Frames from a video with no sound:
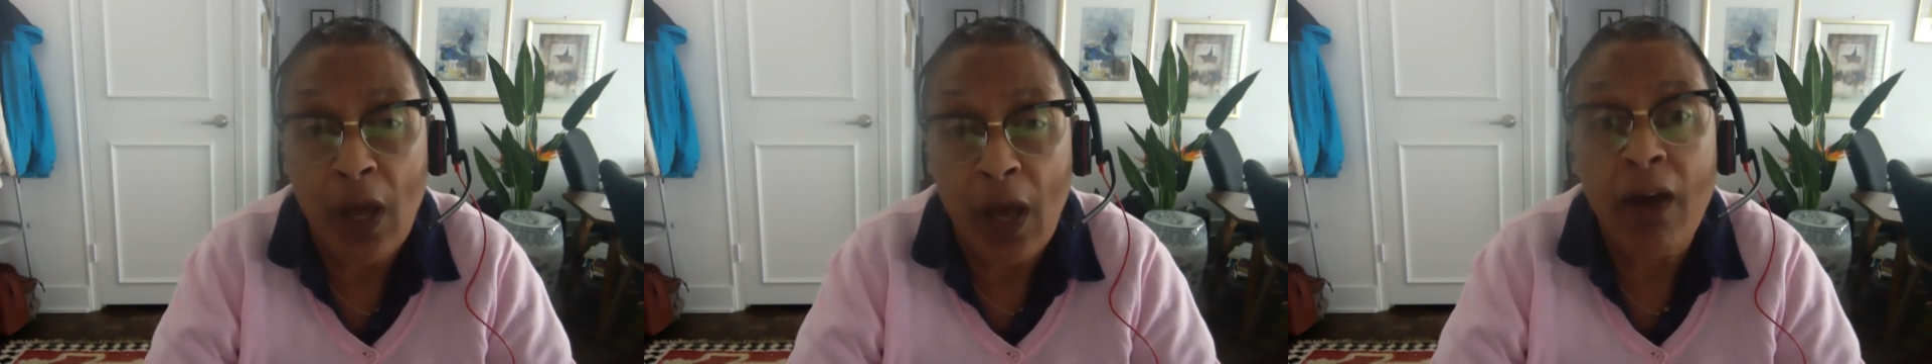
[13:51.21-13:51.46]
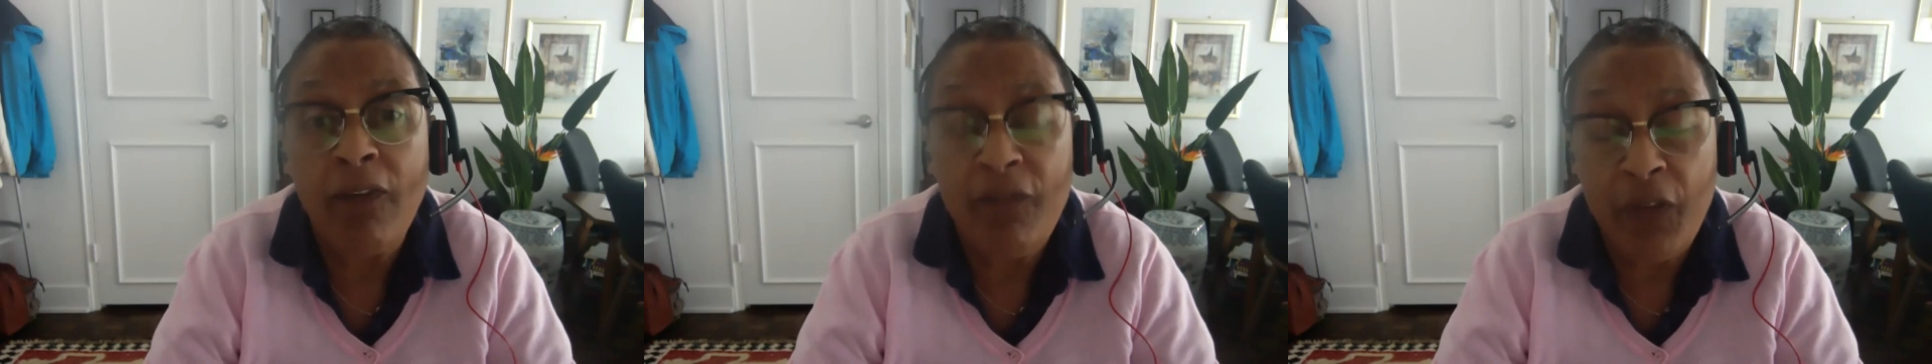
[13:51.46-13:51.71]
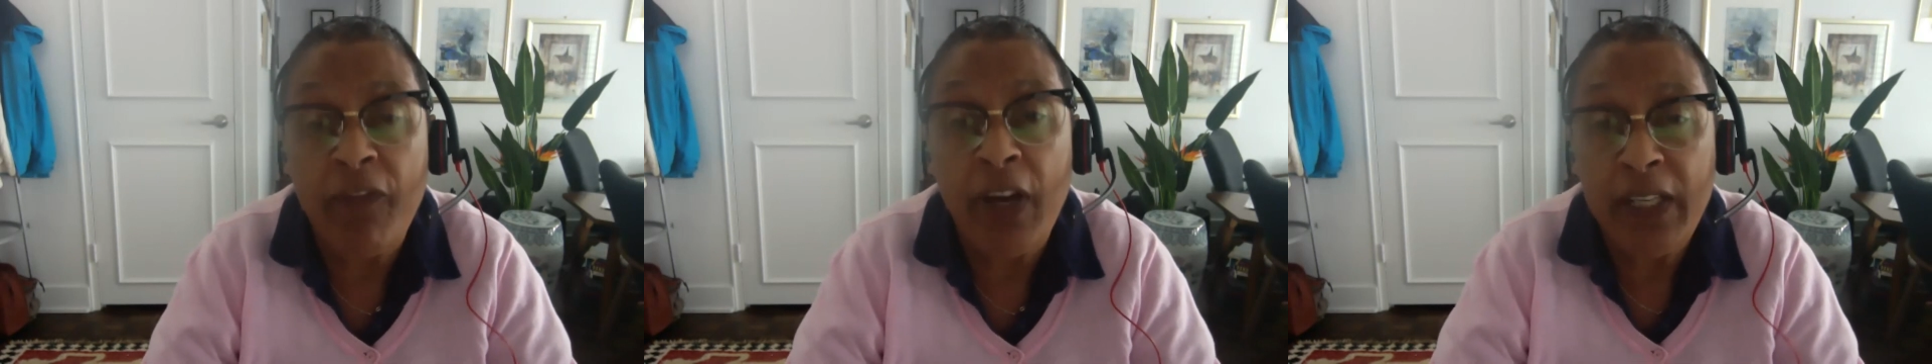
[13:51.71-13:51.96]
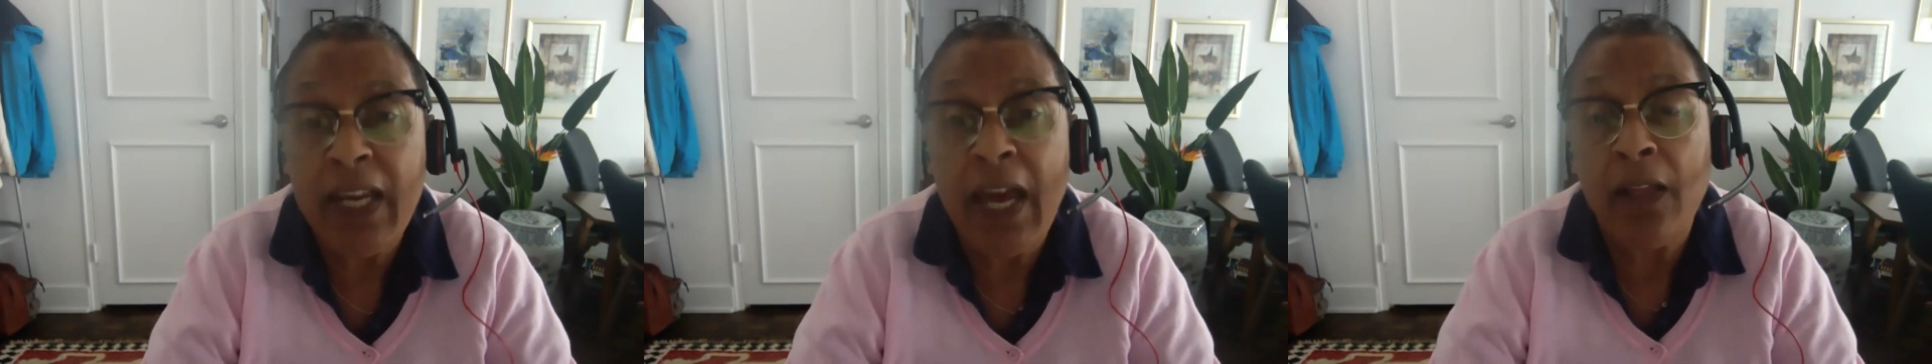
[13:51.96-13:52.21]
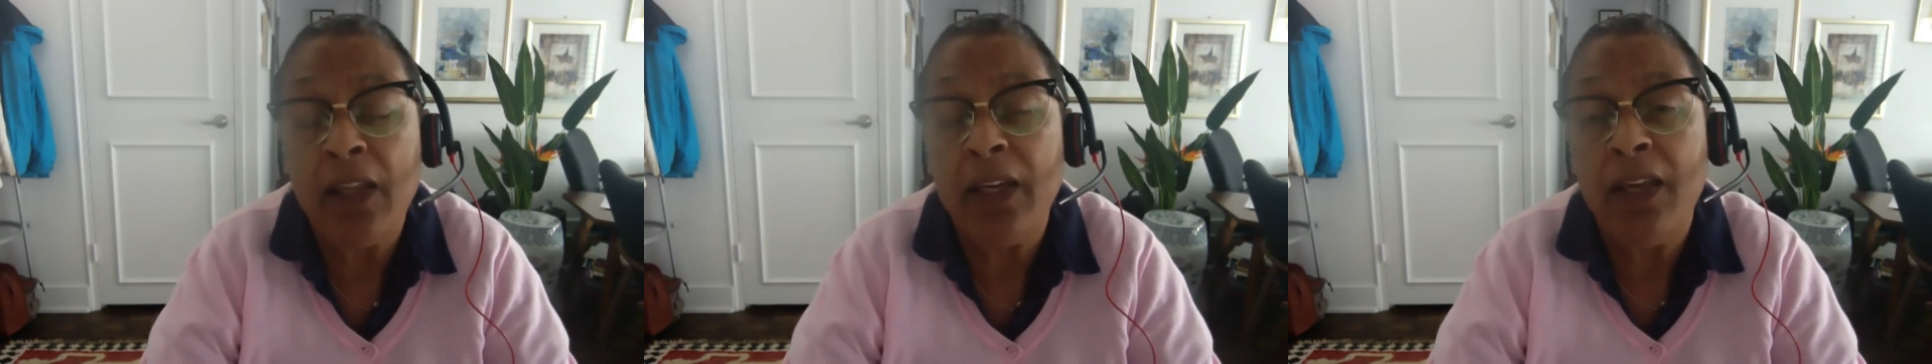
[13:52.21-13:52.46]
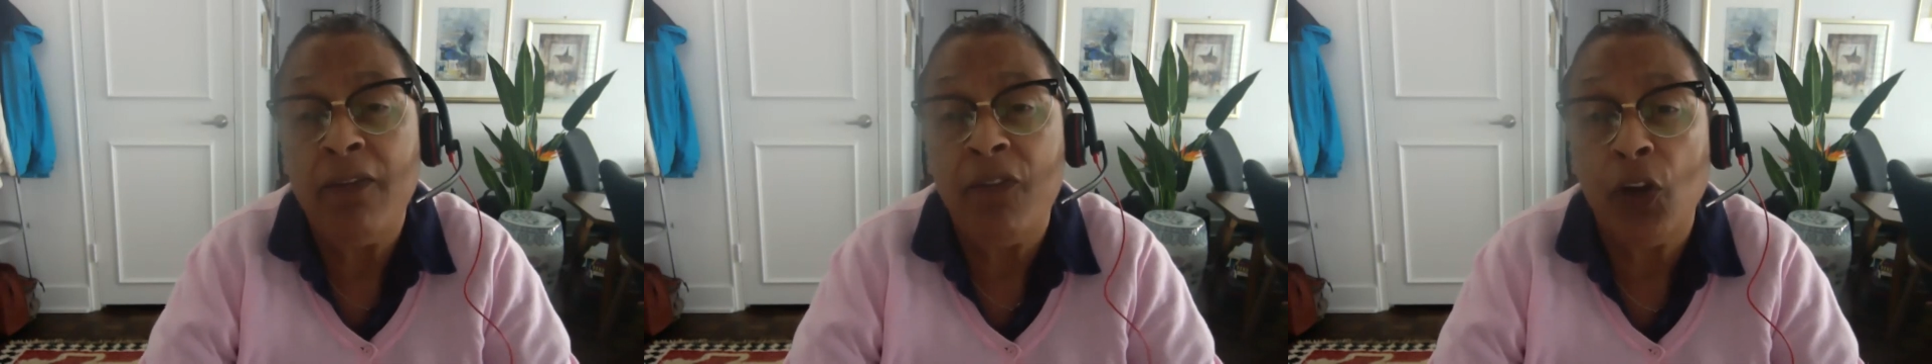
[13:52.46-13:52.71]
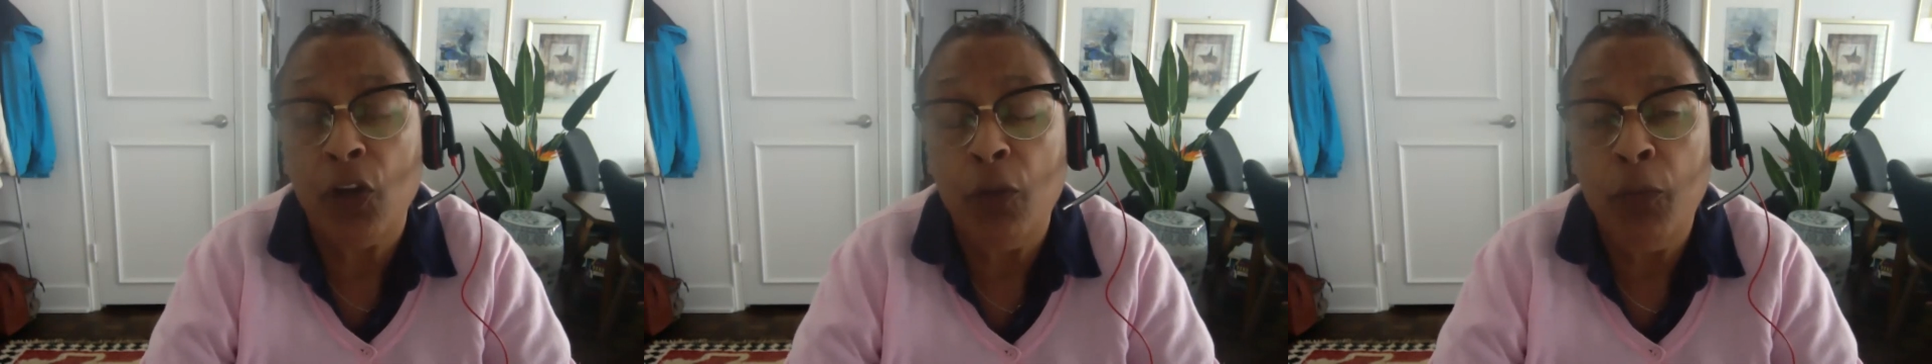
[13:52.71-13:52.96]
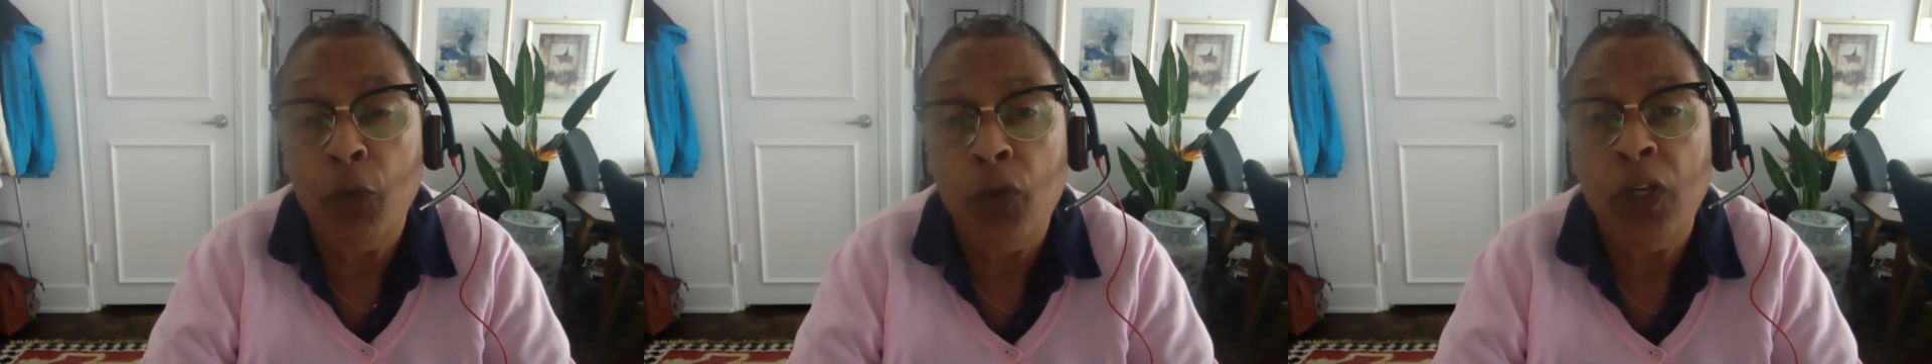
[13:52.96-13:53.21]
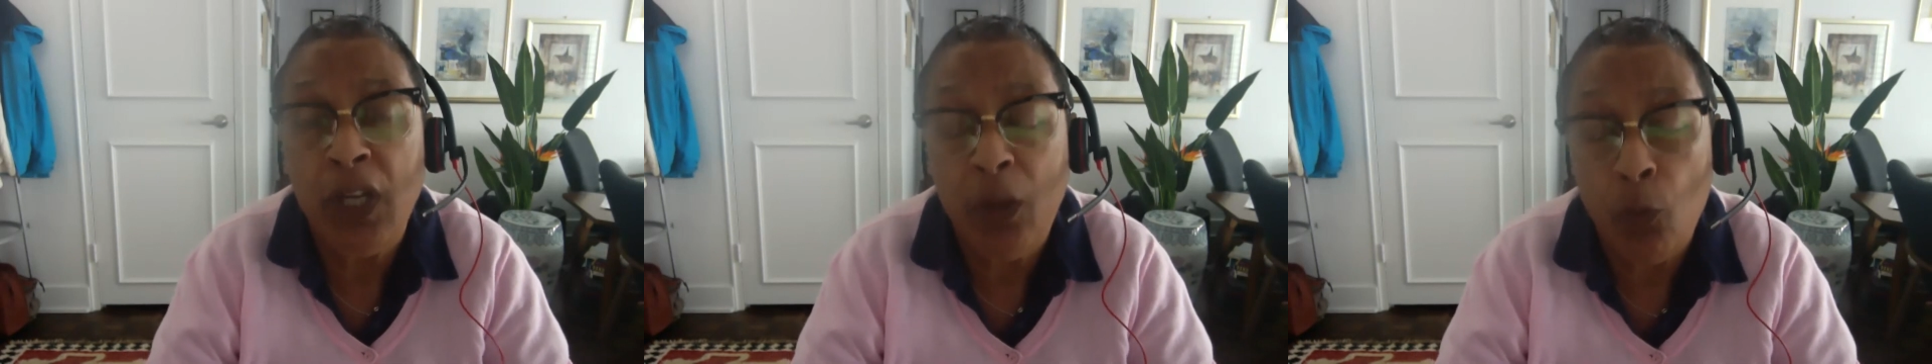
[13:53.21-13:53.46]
of the vitality of our community